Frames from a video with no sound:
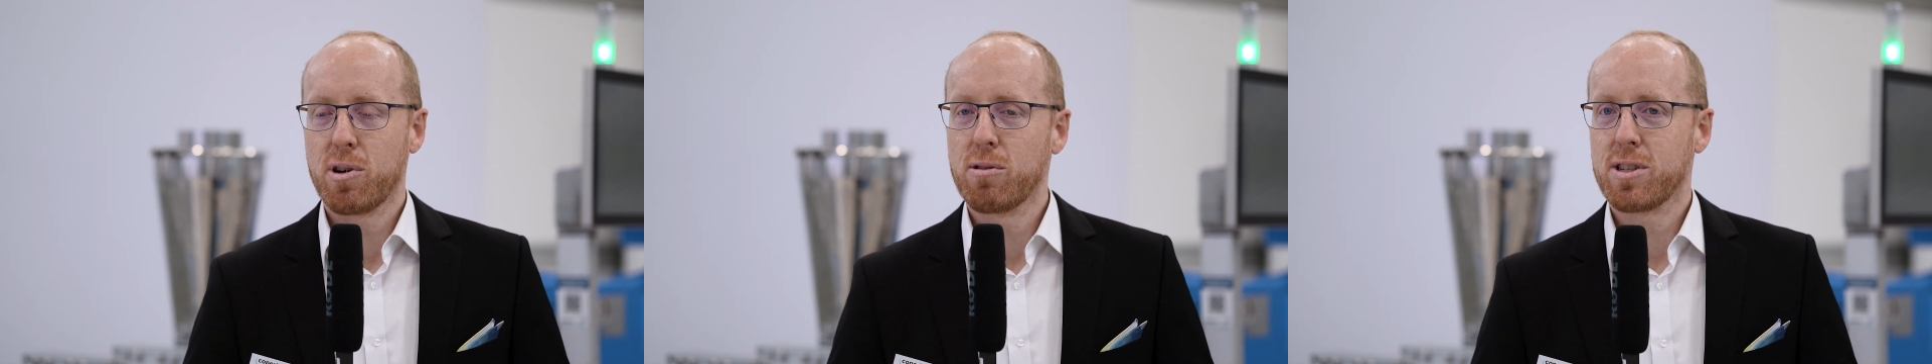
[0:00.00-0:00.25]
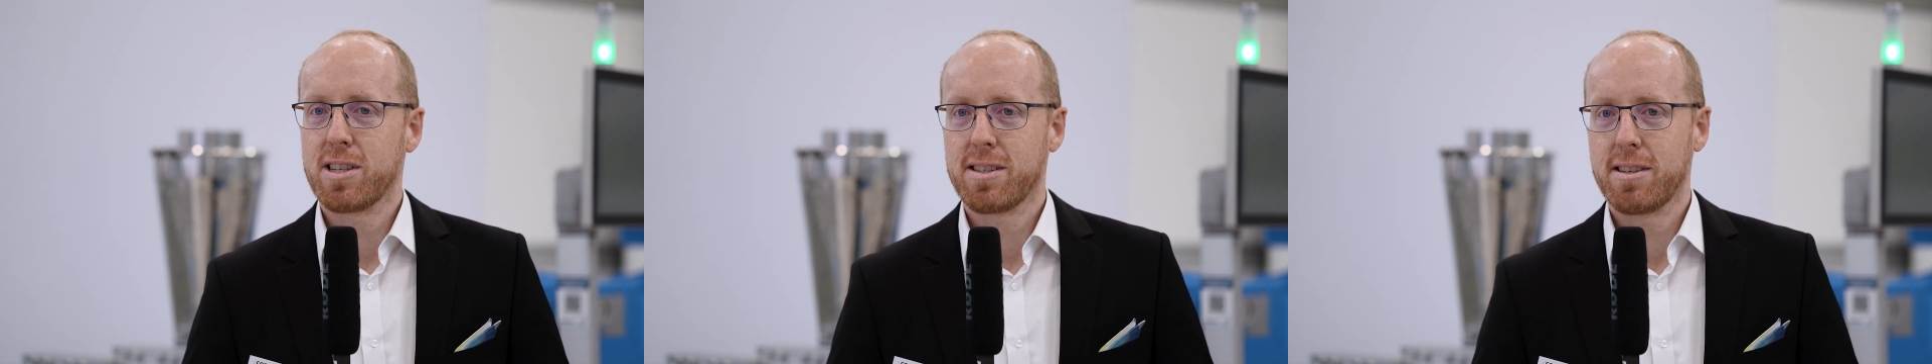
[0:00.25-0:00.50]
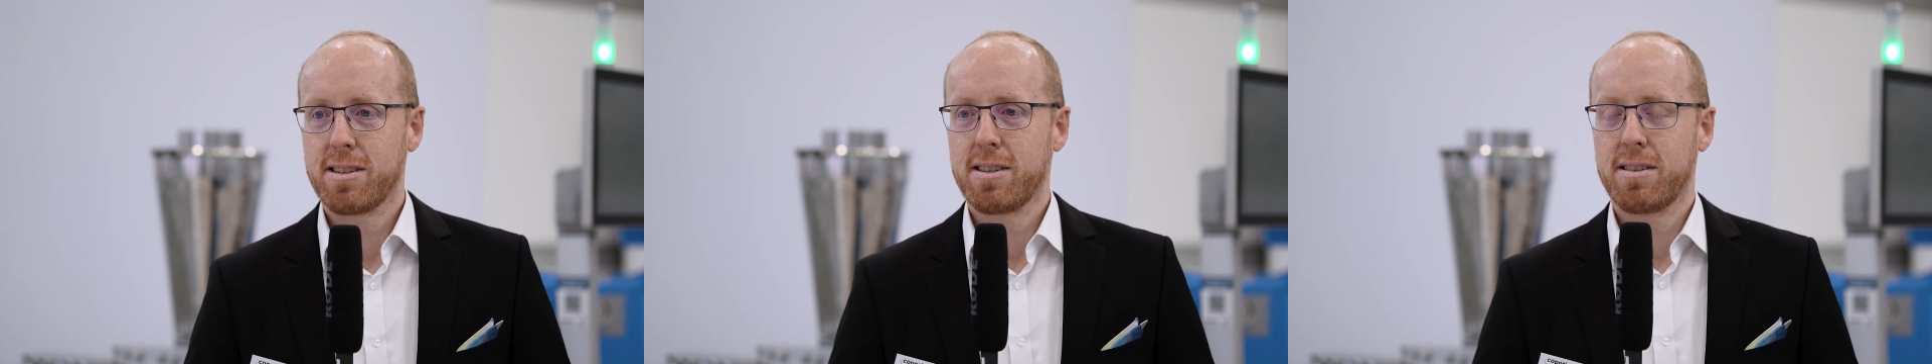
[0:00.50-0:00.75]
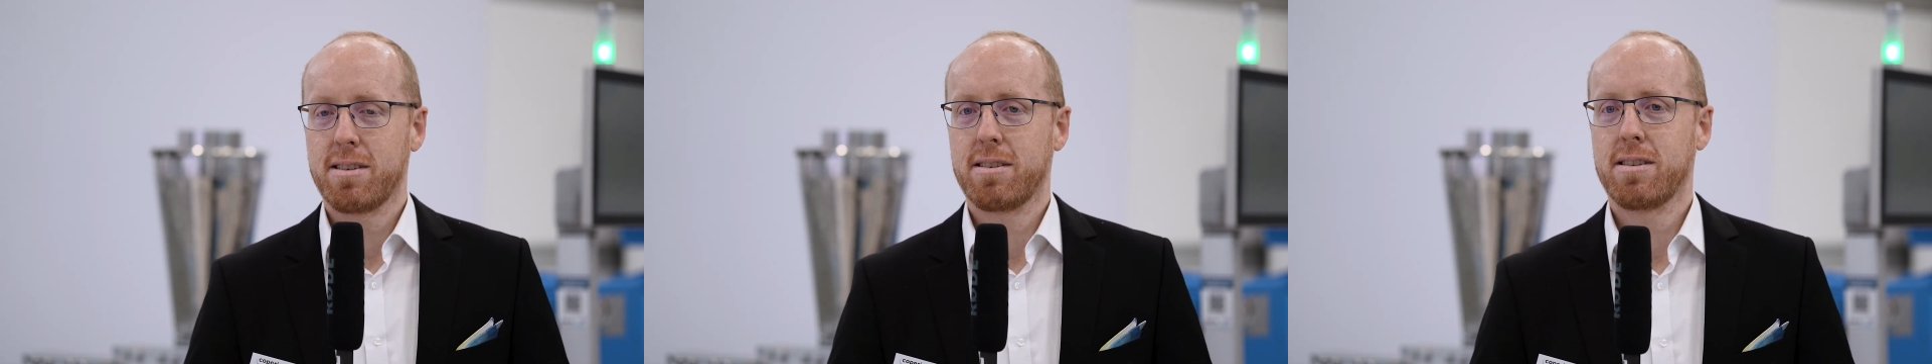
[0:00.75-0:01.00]

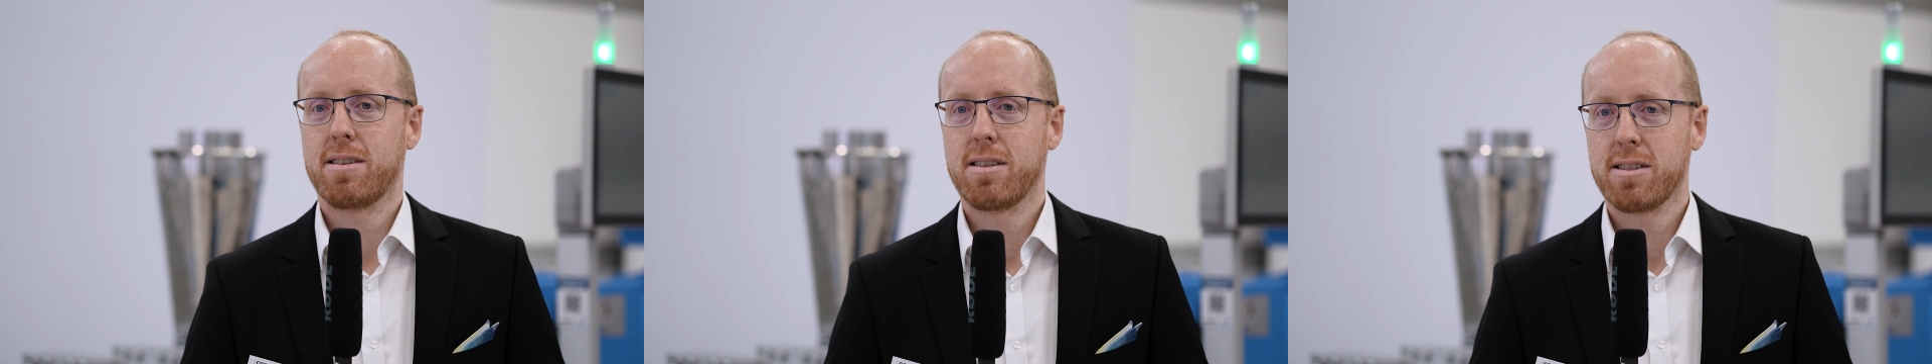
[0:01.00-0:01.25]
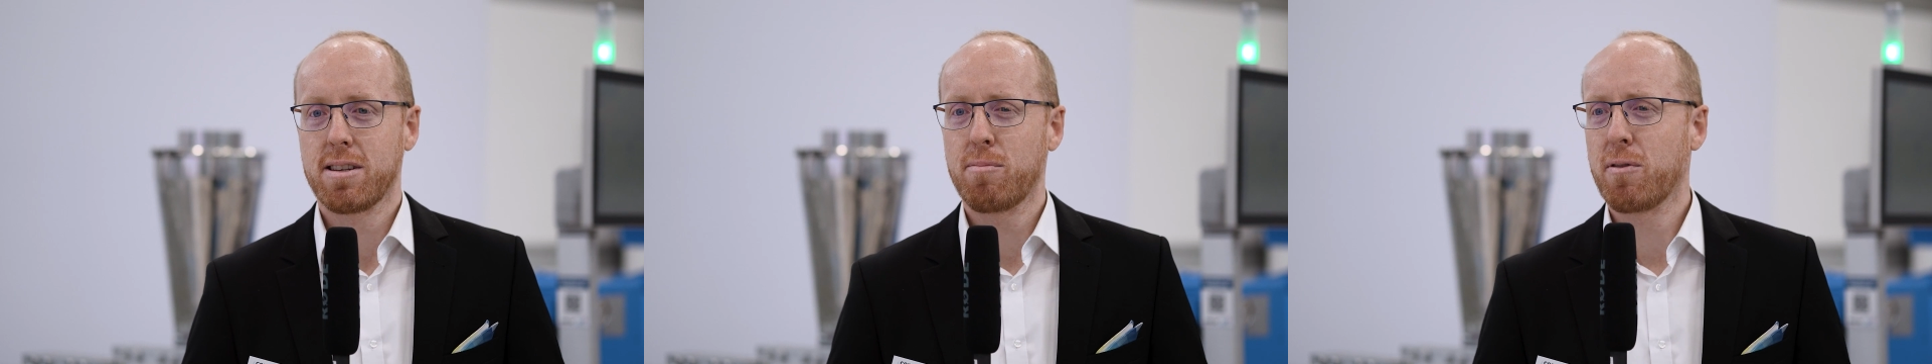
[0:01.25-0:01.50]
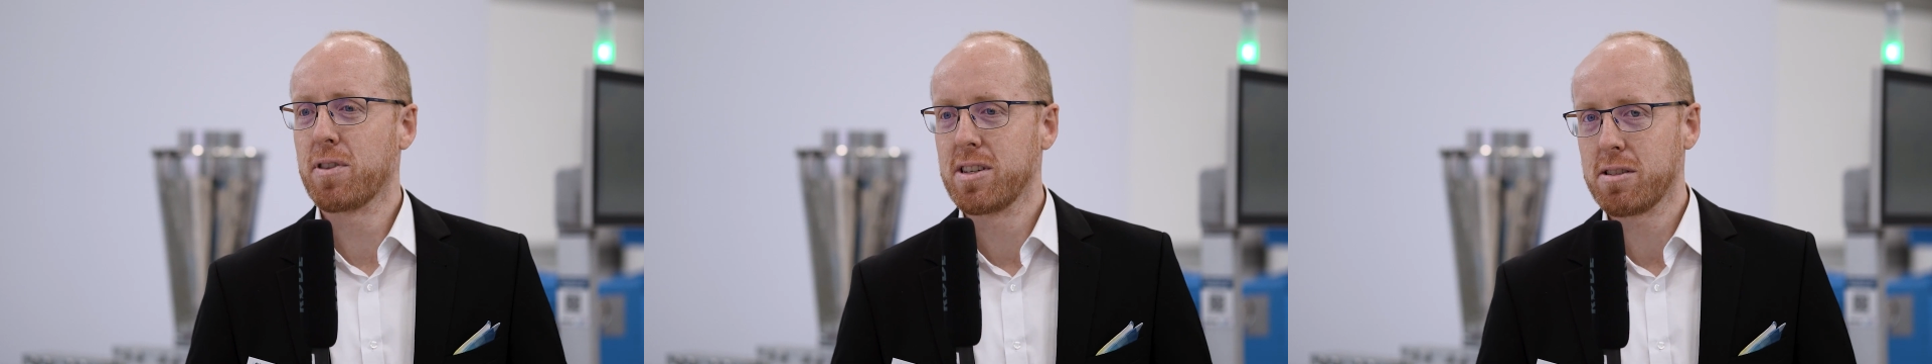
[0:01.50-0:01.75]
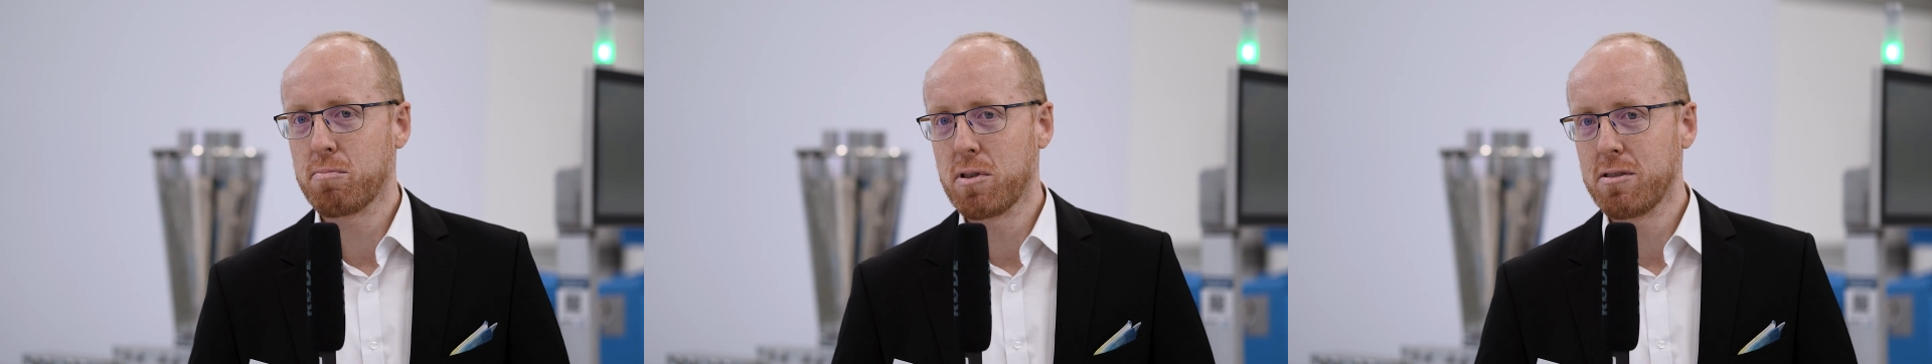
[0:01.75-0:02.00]
processes. Some of
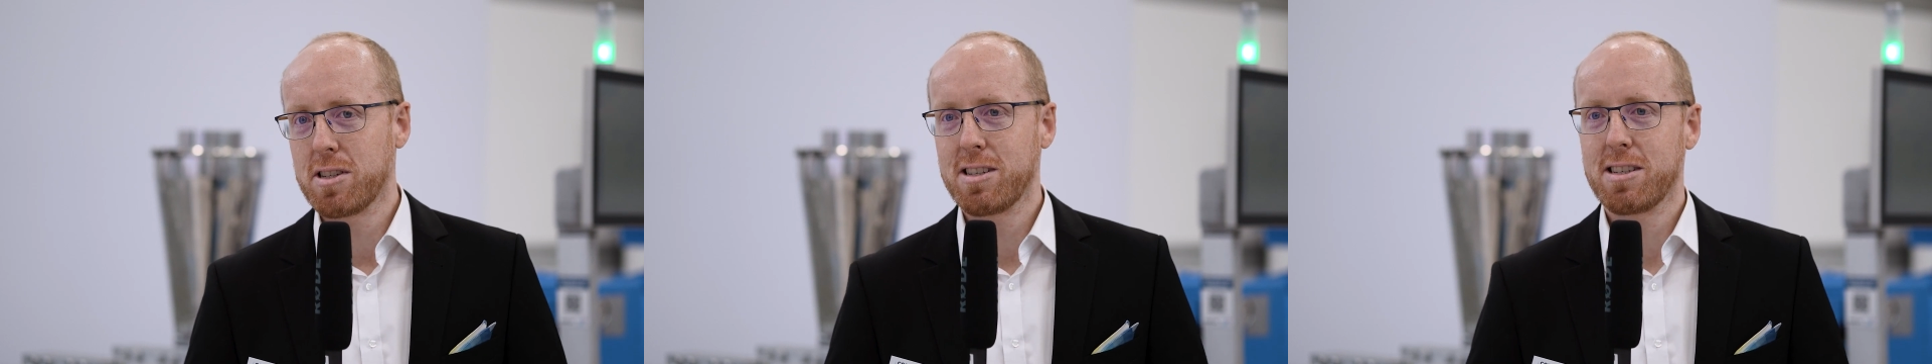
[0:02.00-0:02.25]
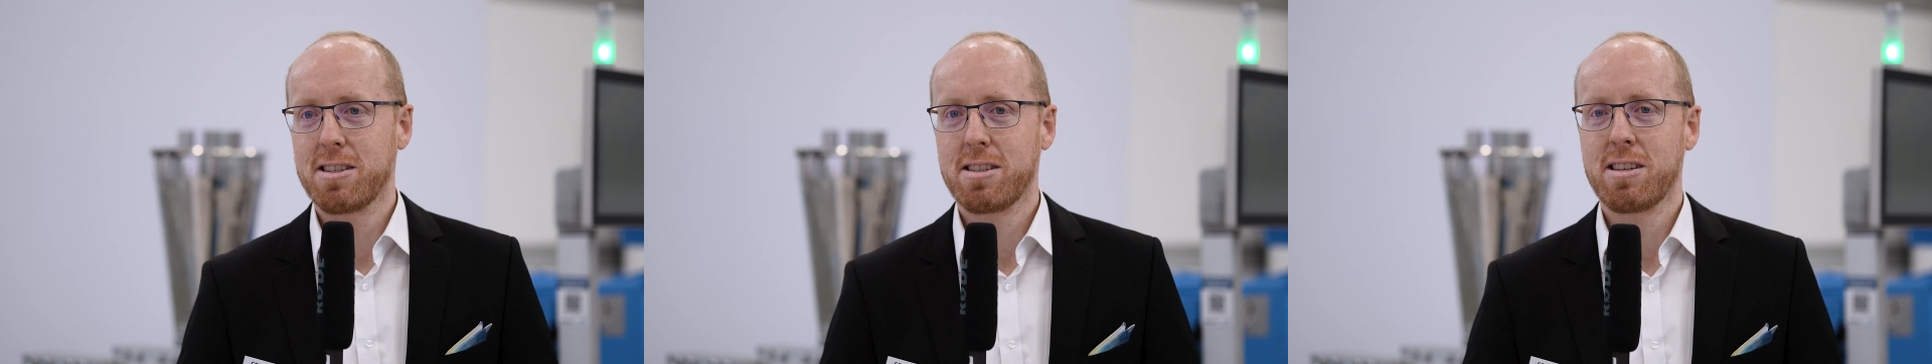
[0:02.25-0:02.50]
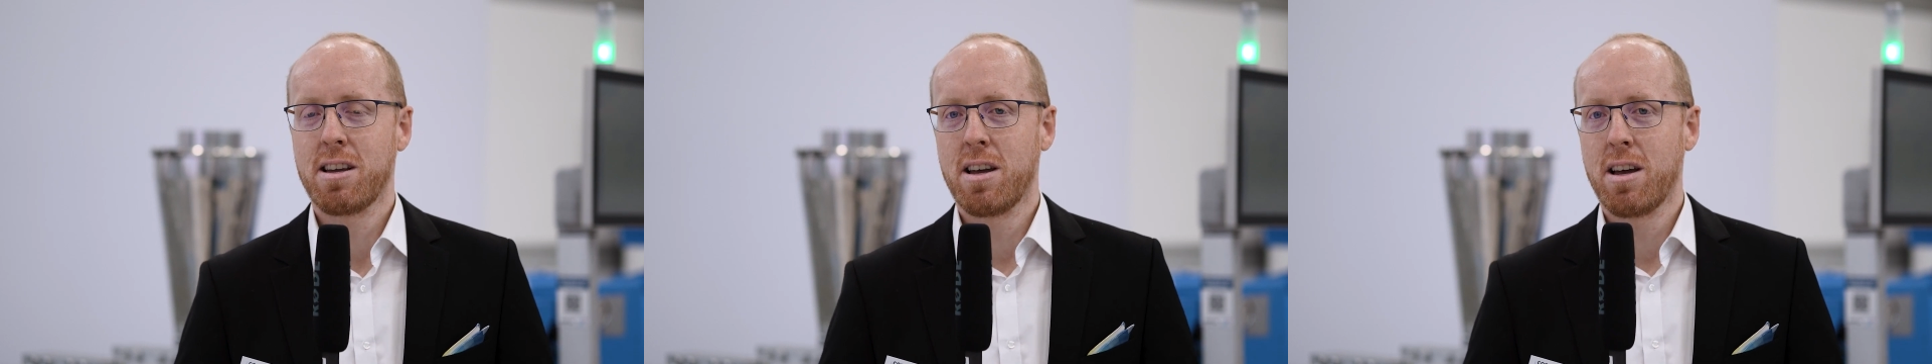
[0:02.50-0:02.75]
these processes